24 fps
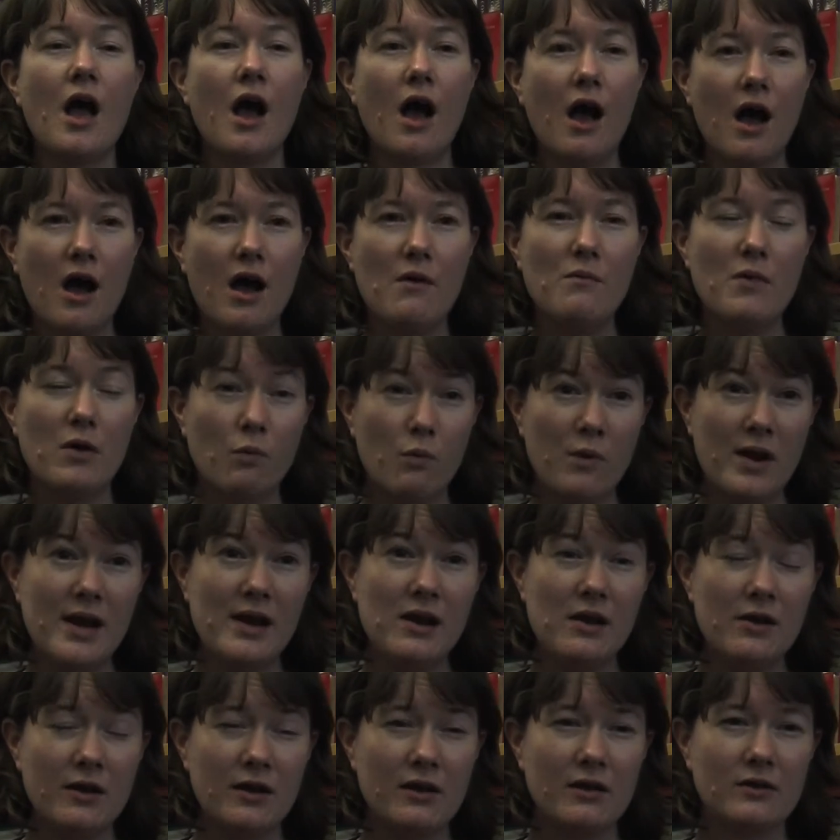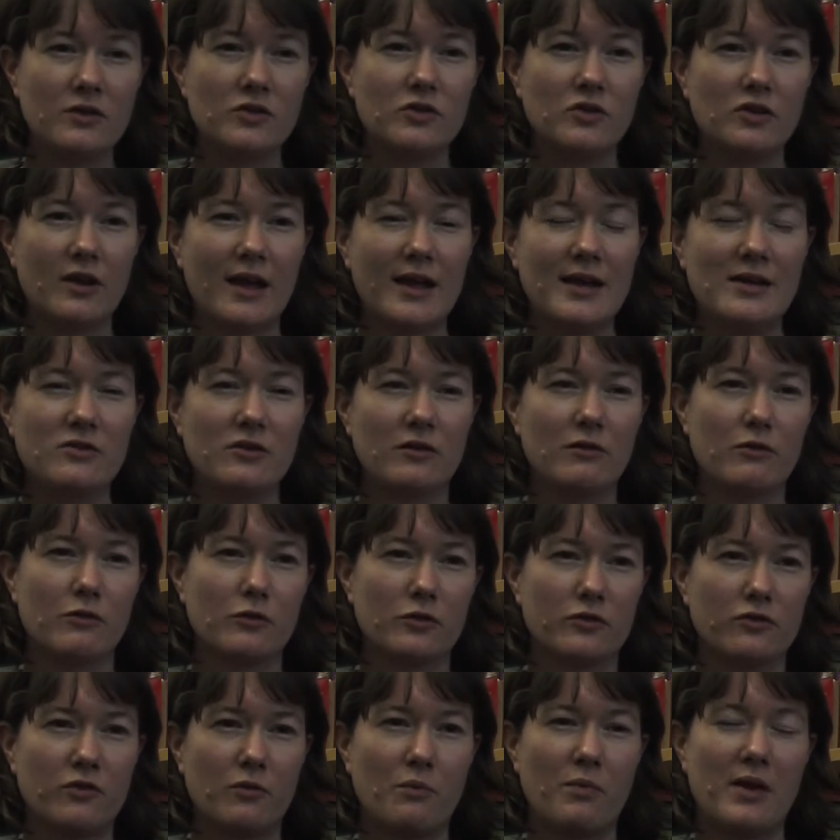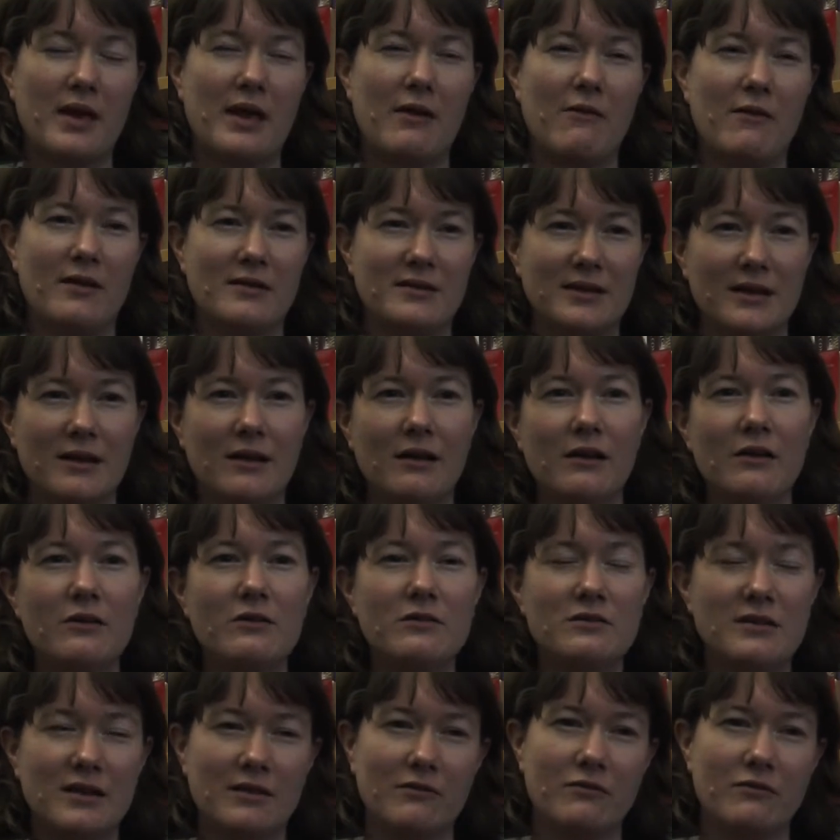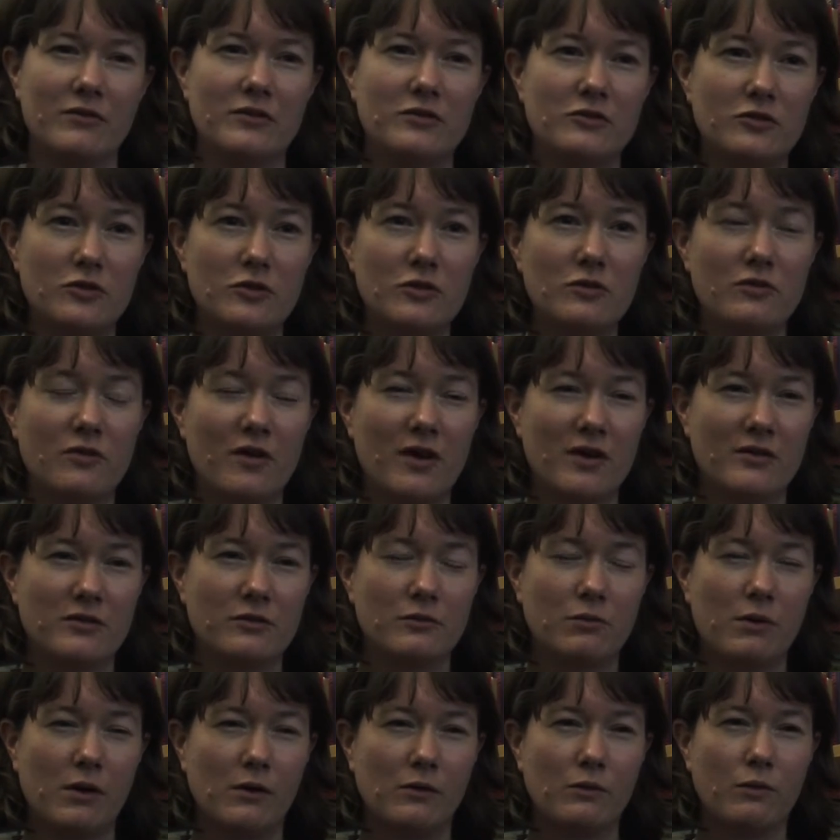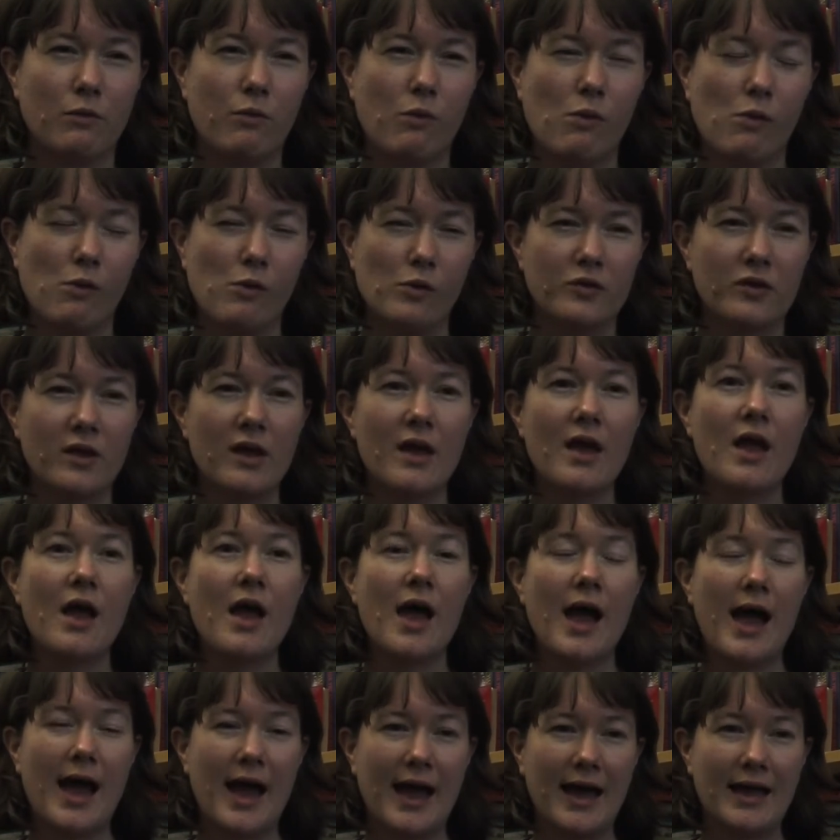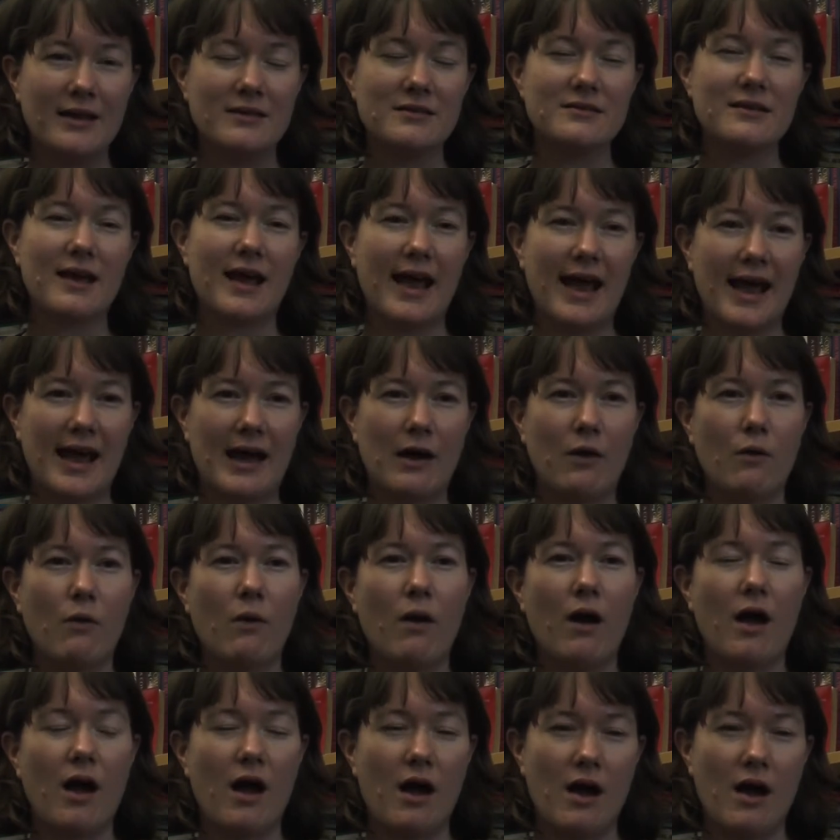and we look at change across the period, including the two First World Wars and how